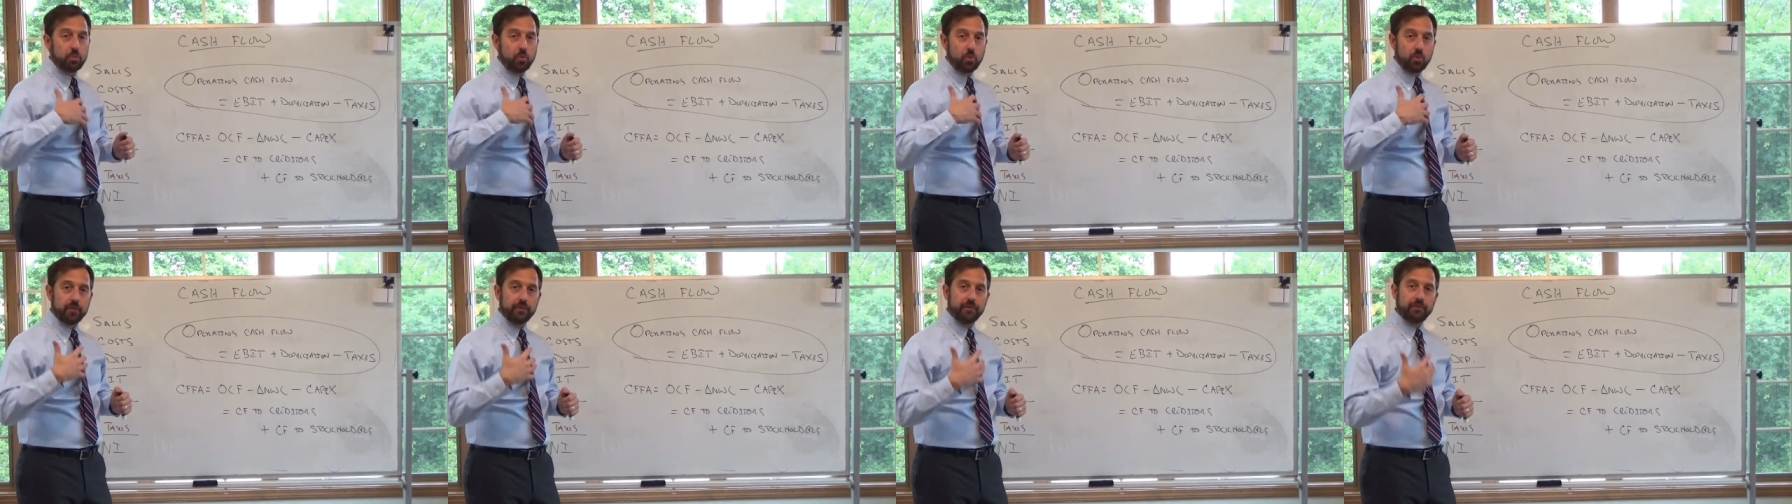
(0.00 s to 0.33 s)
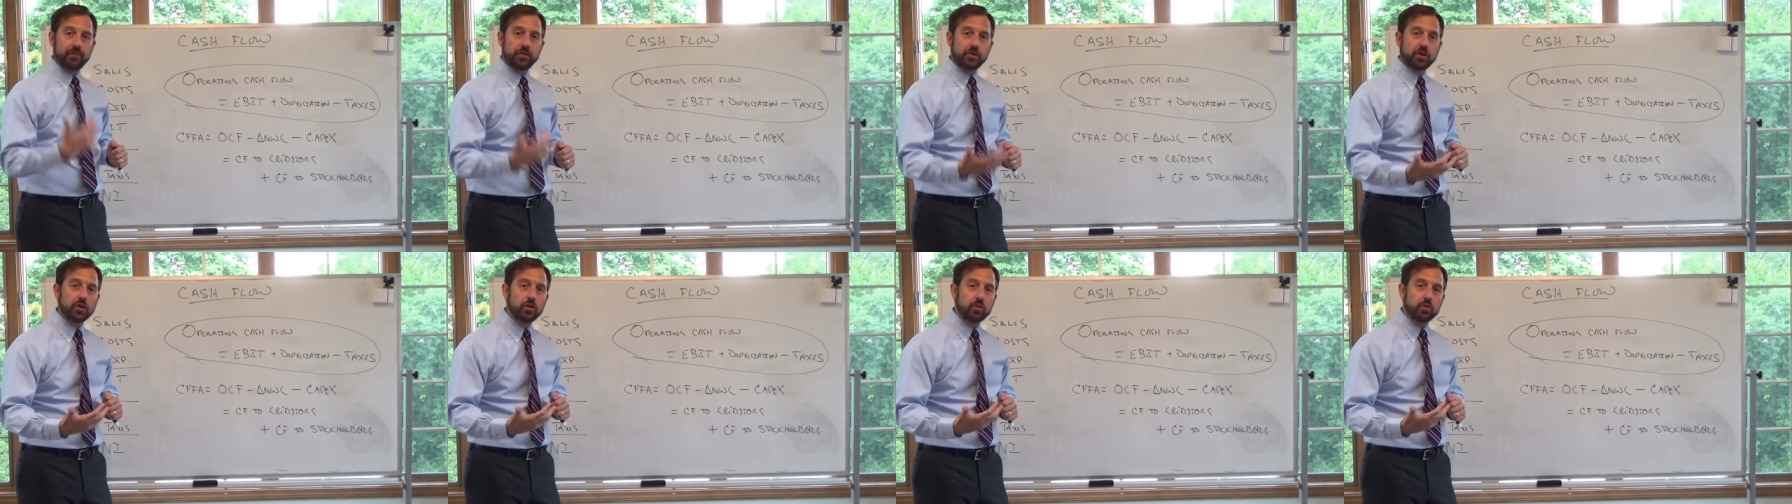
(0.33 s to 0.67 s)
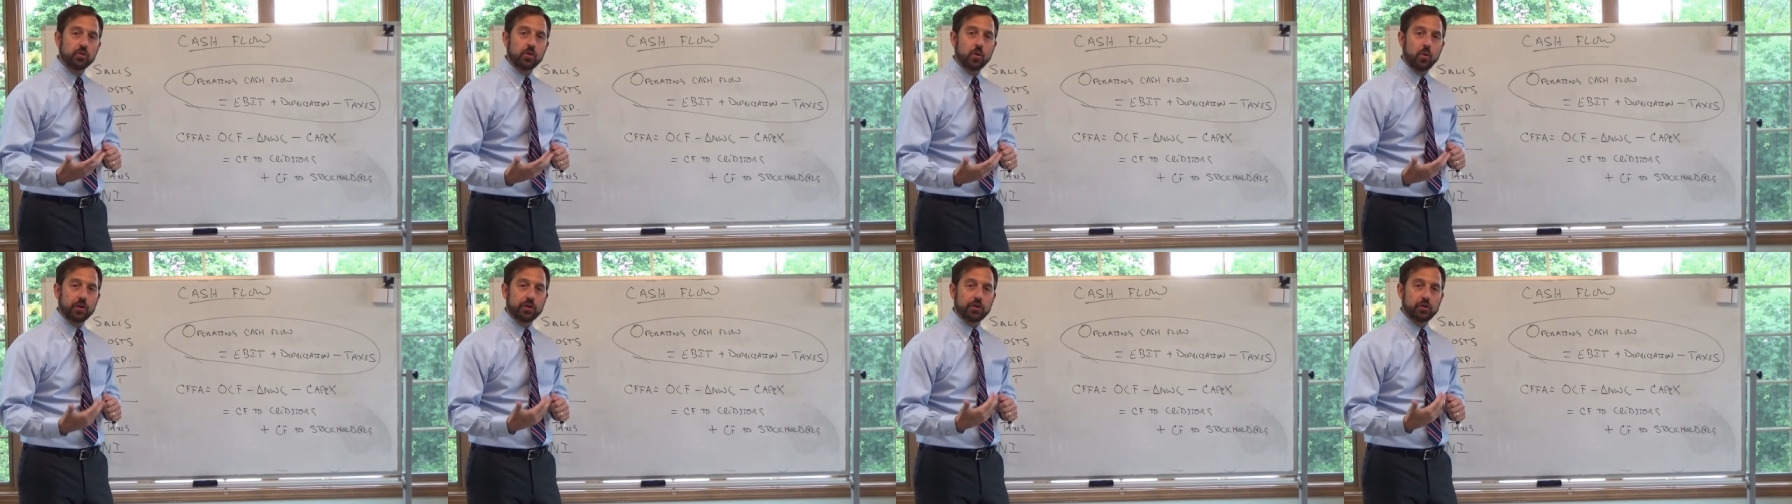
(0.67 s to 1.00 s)
important for
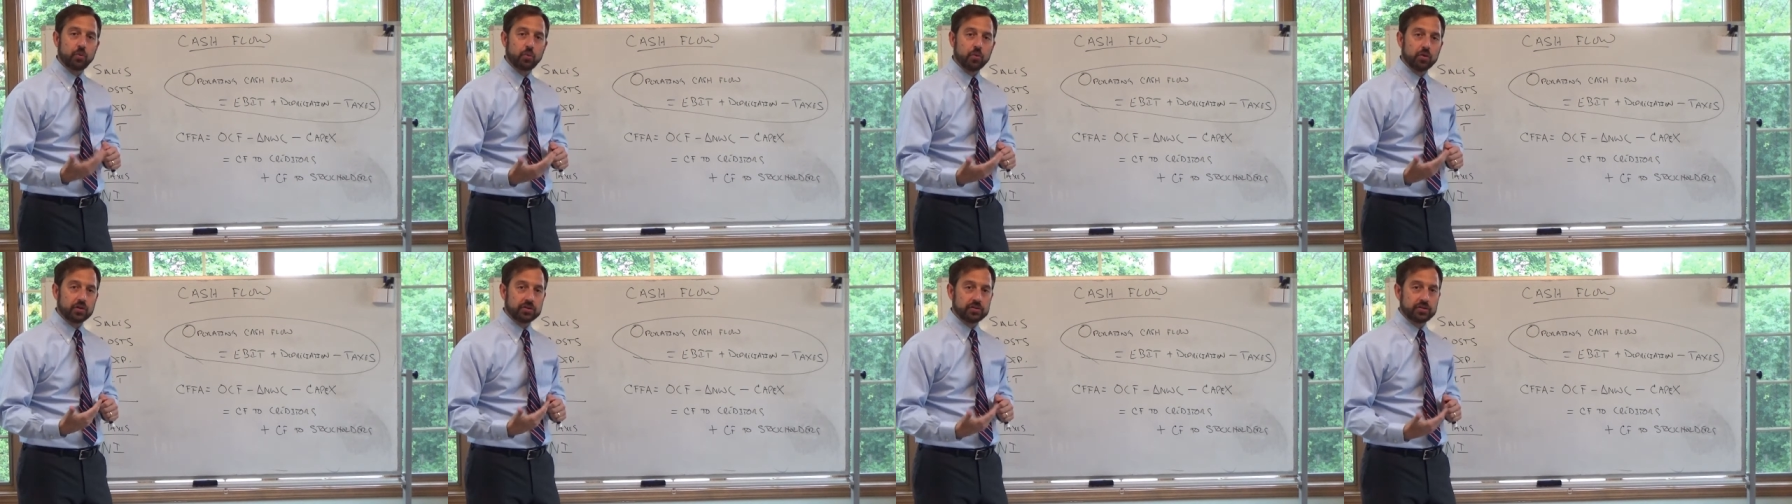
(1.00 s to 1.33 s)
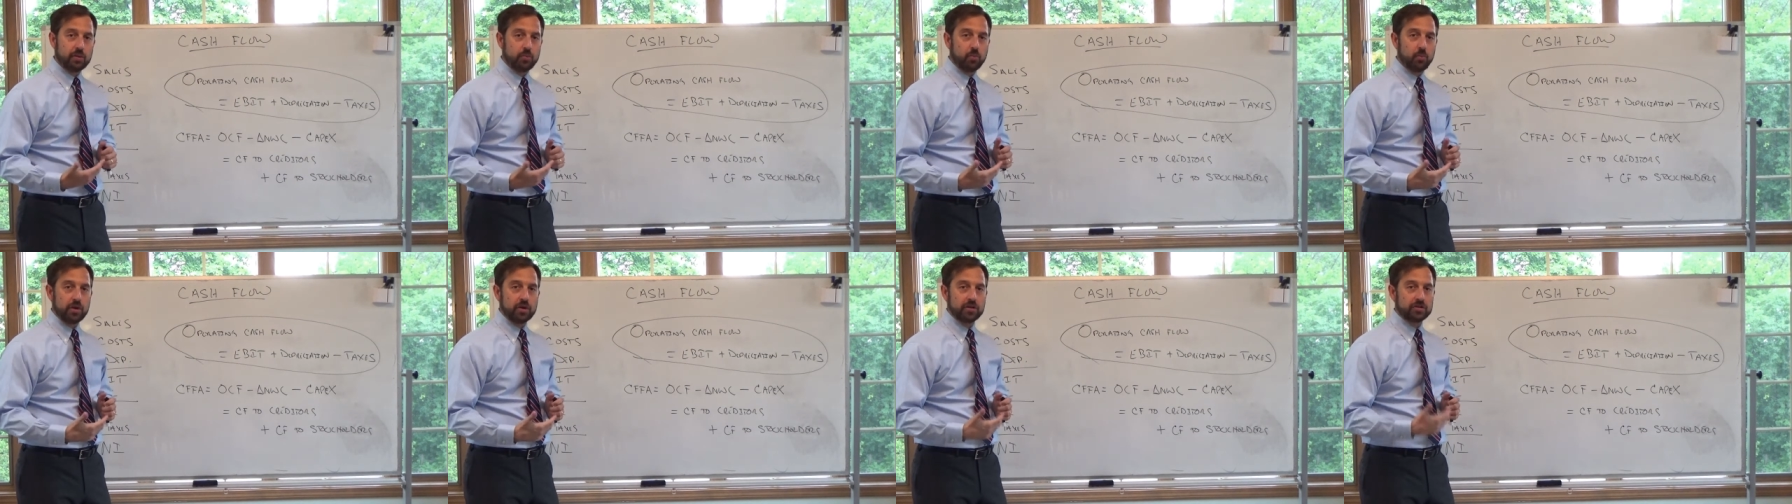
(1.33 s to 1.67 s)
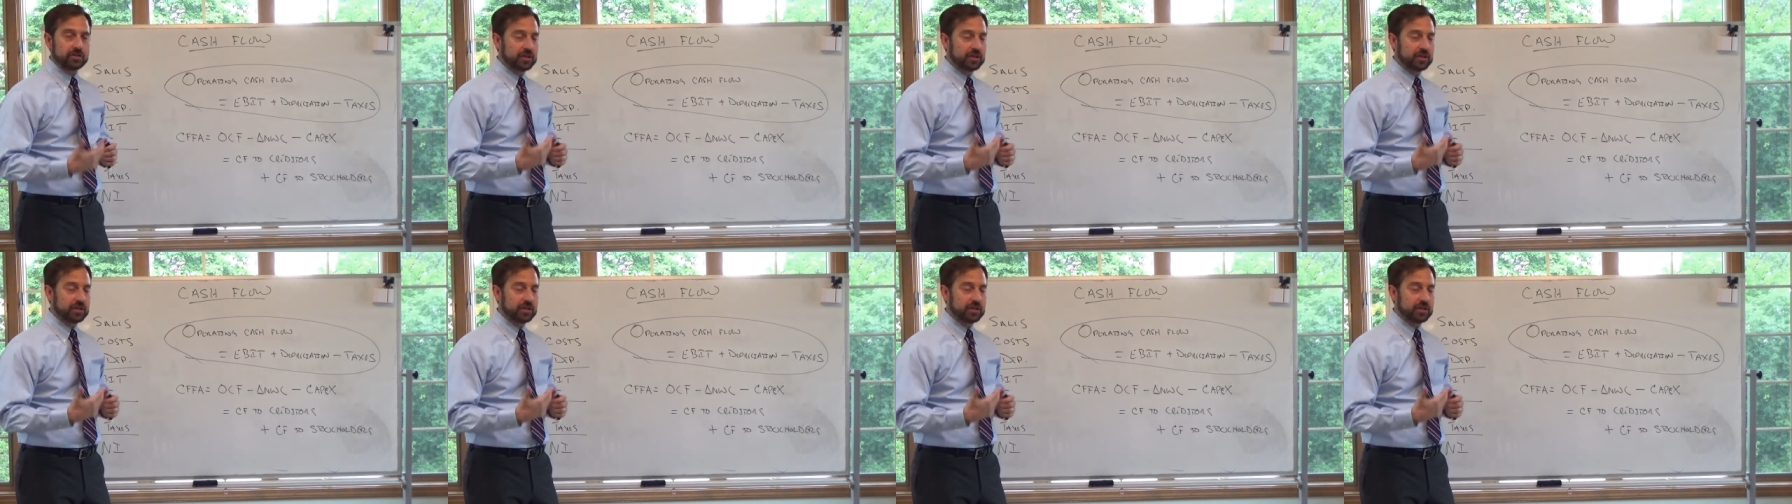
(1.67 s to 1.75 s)
you going to work somewhere.